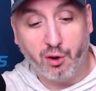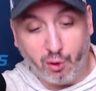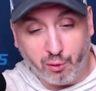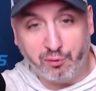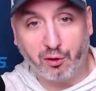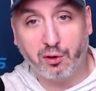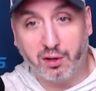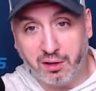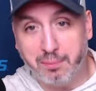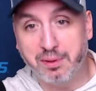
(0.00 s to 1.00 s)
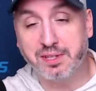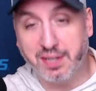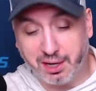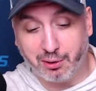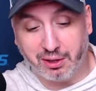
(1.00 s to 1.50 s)
over Columbus,
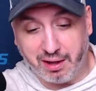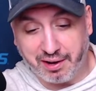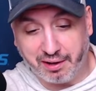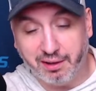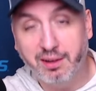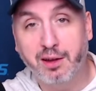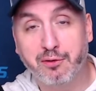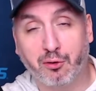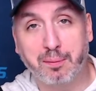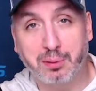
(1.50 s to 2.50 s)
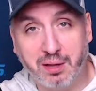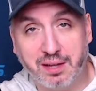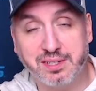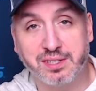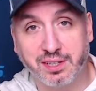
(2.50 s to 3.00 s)
Carolina for a
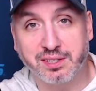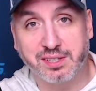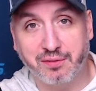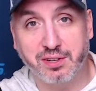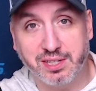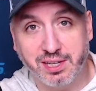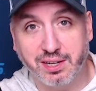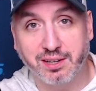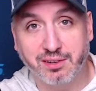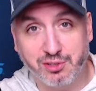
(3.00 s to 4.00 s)
plus 617.